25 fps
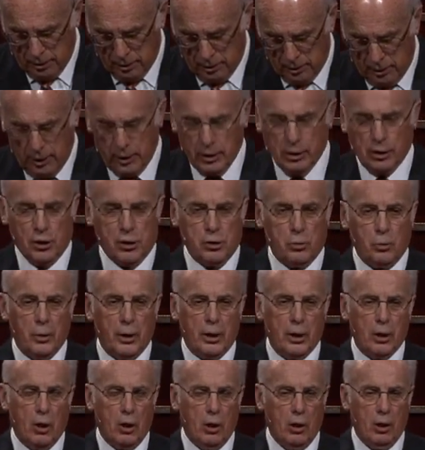in English,
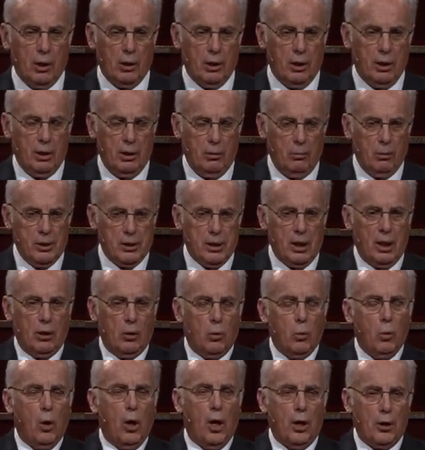we call, we say
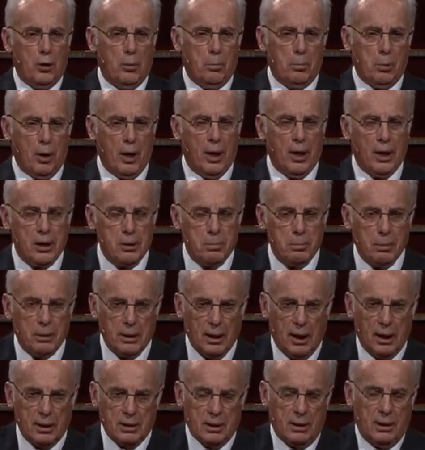the water breaks,
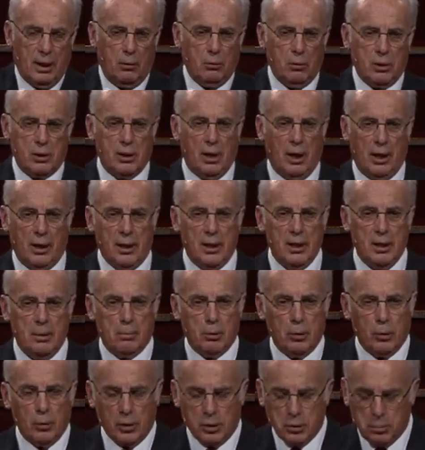but that's, that was not a
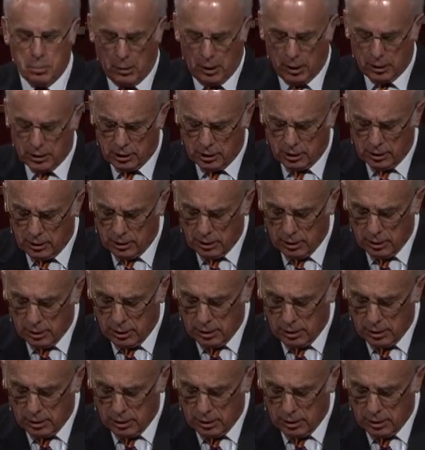Hebrew expression.